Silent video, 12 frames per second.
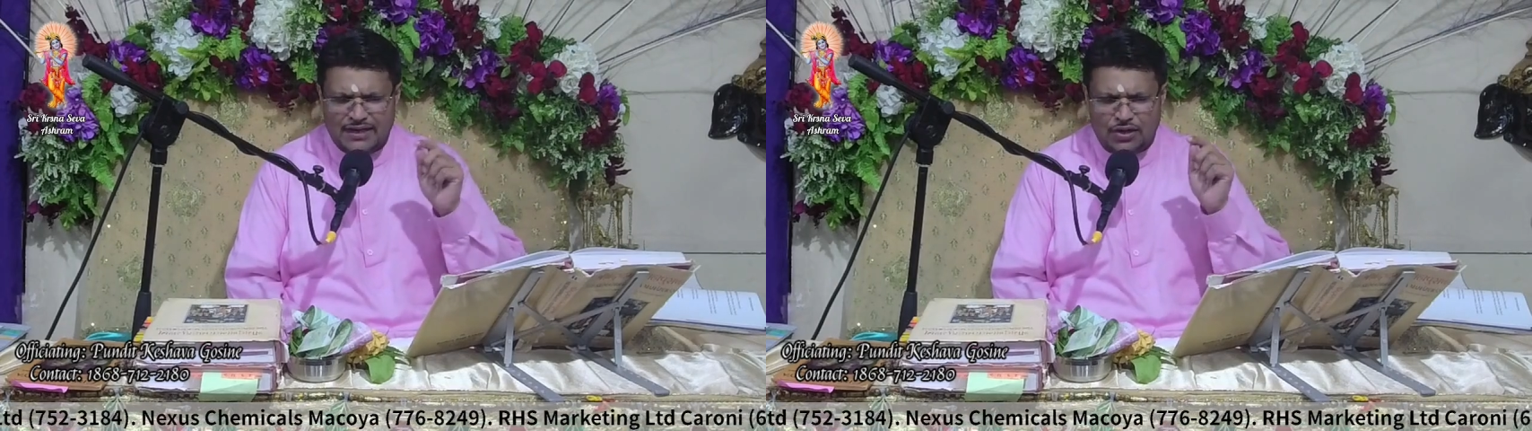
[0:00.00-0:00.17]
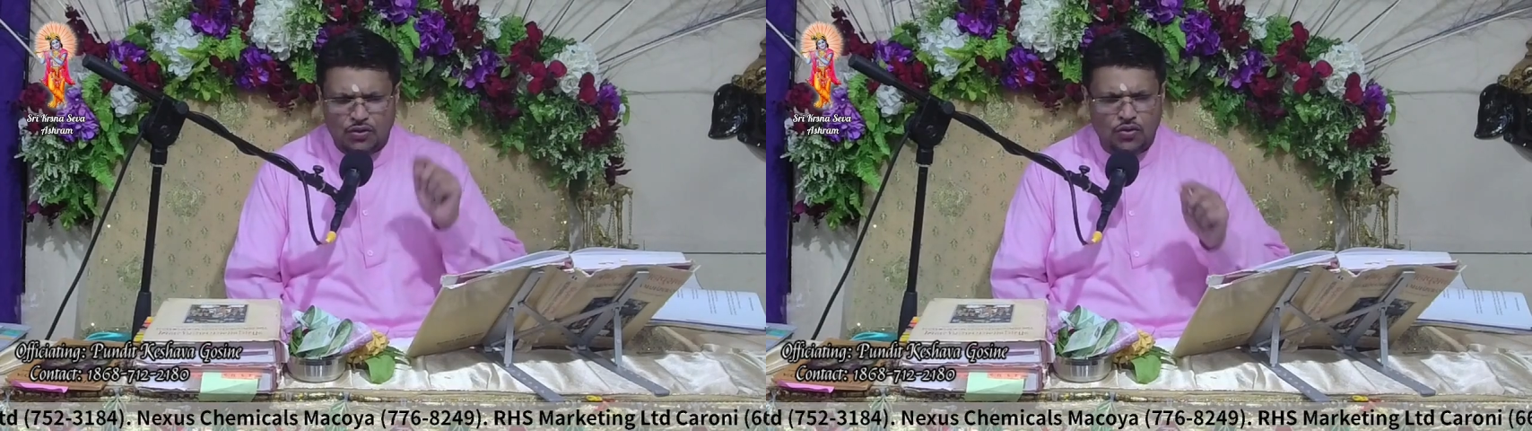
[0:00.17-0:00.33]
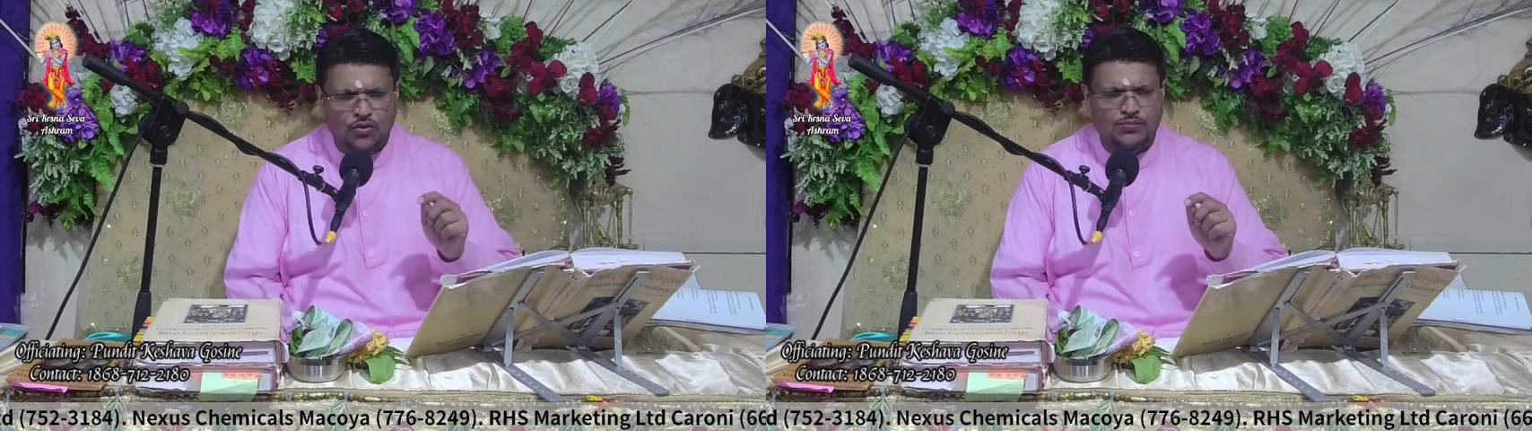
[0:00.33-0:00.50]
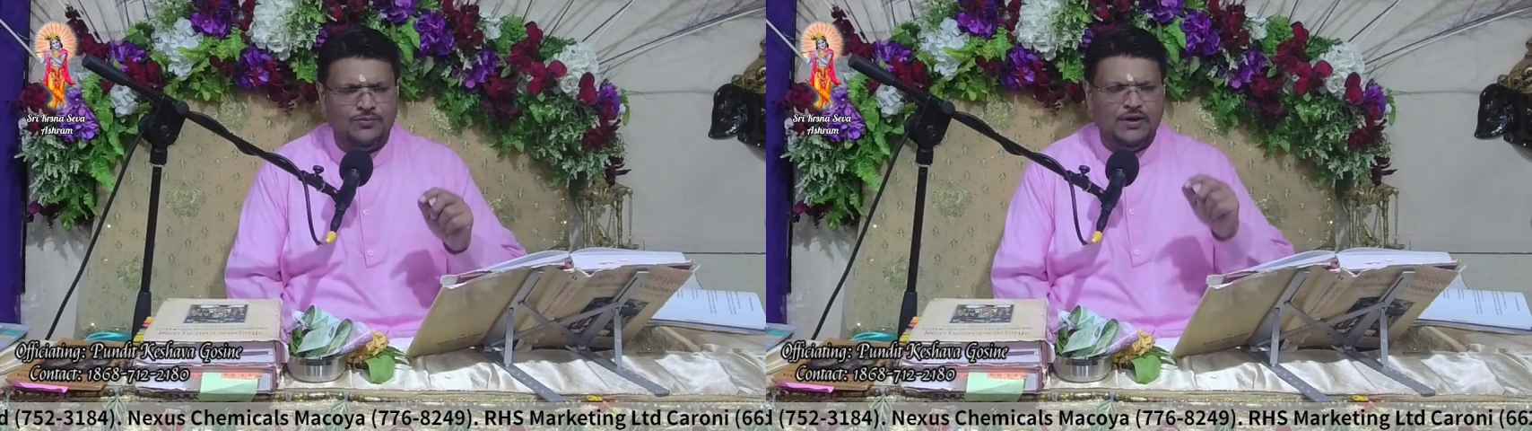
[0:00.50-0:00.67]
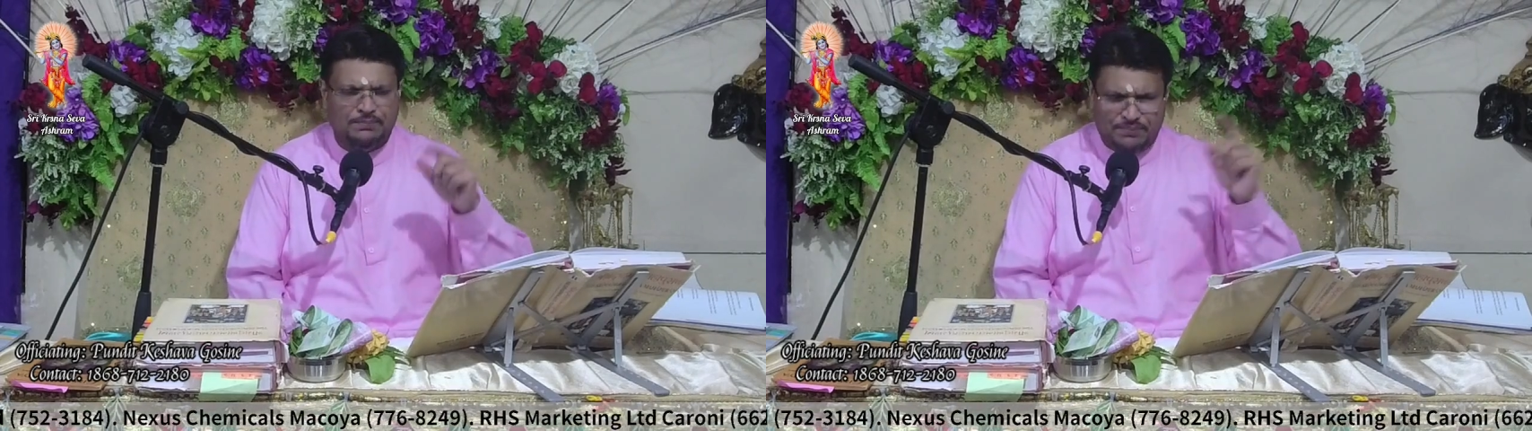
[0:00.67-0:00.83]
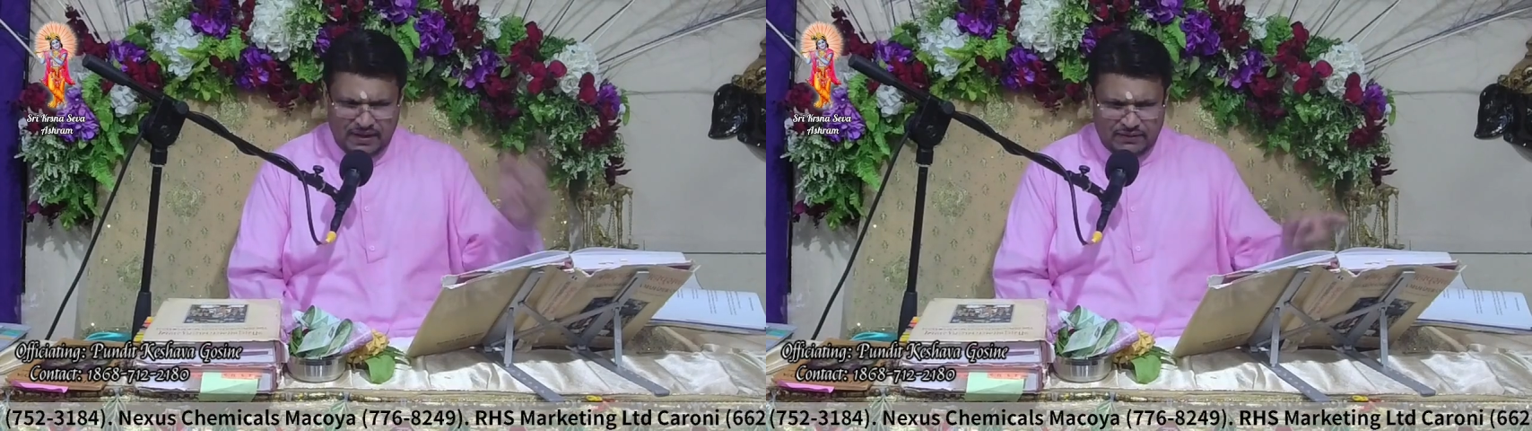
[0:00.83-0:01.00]
home where
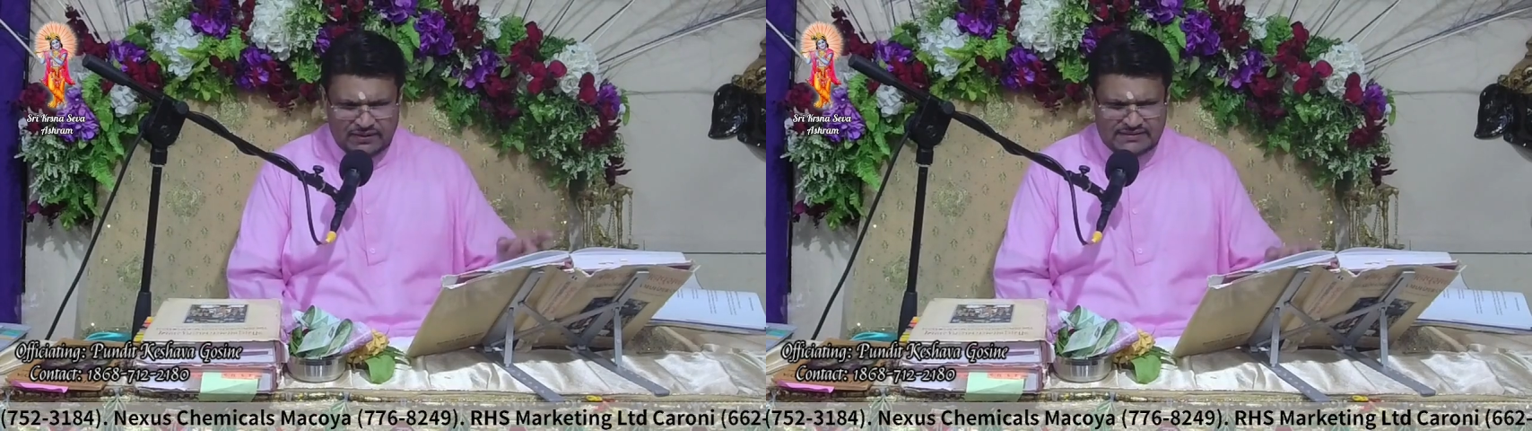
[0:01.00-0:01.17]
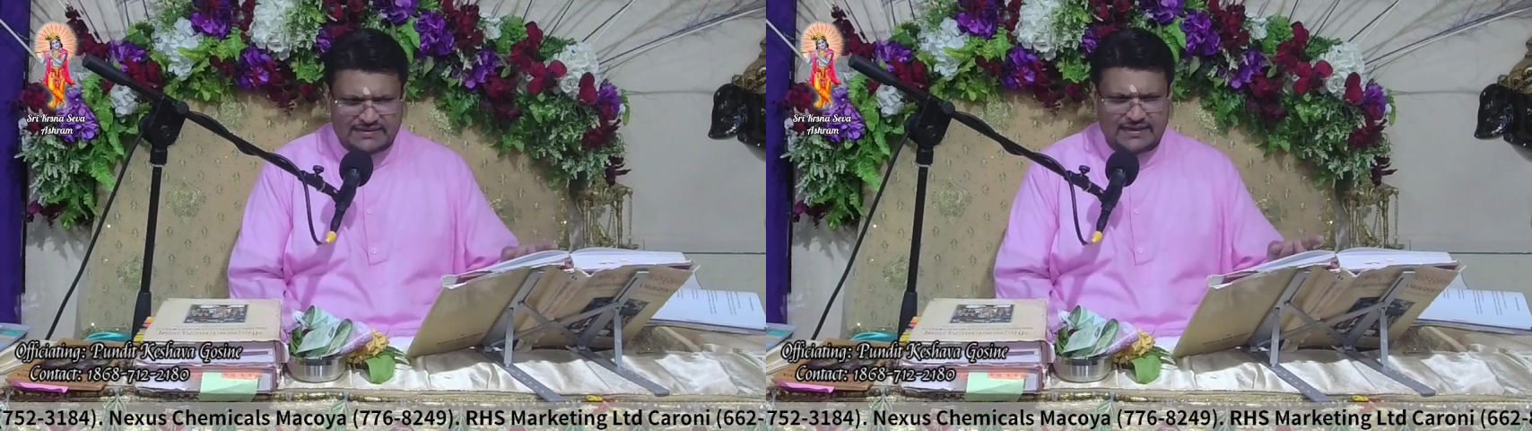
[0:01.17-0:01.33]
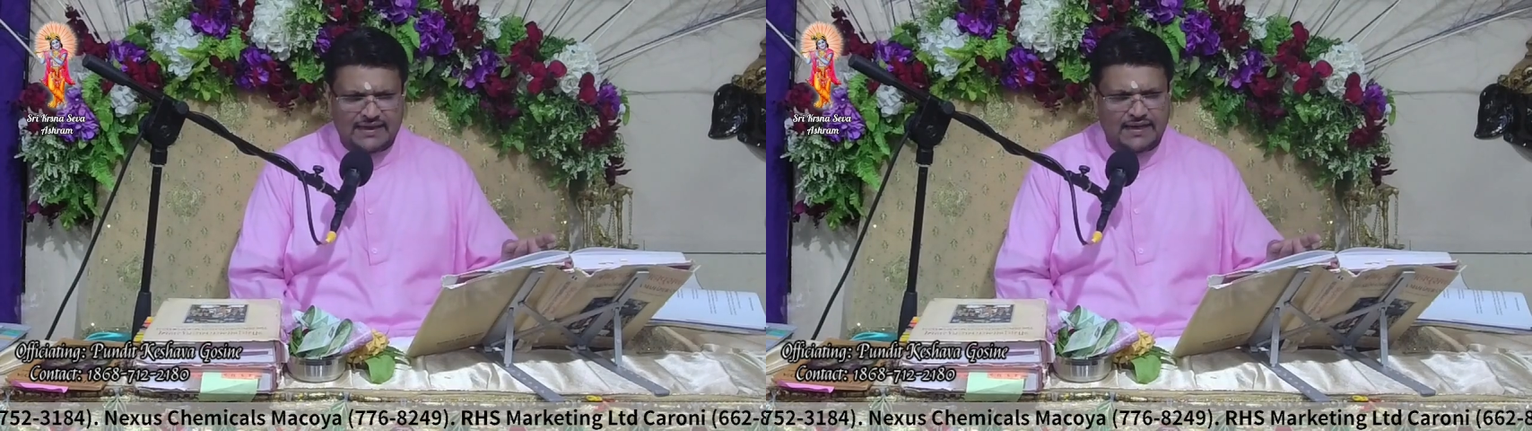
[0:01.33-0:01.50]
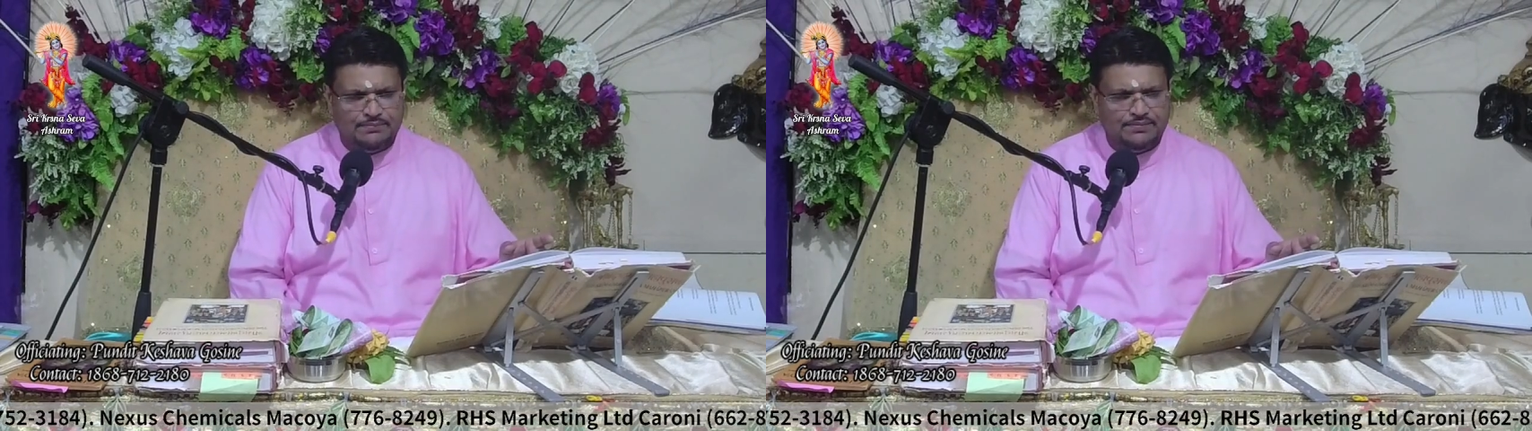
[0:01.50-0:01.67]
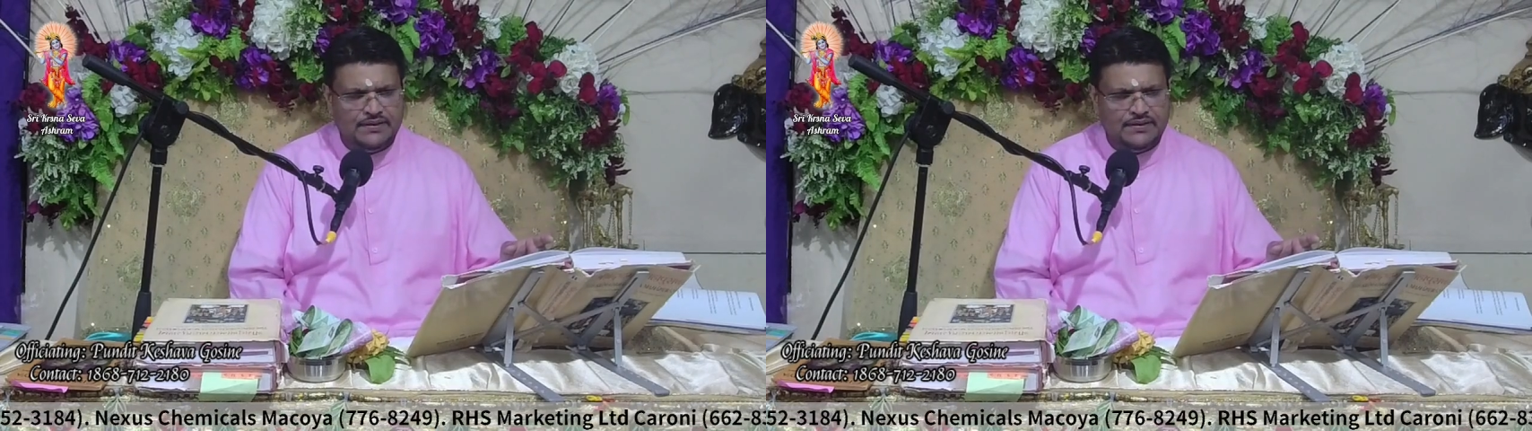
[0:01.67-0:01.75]
parents could help.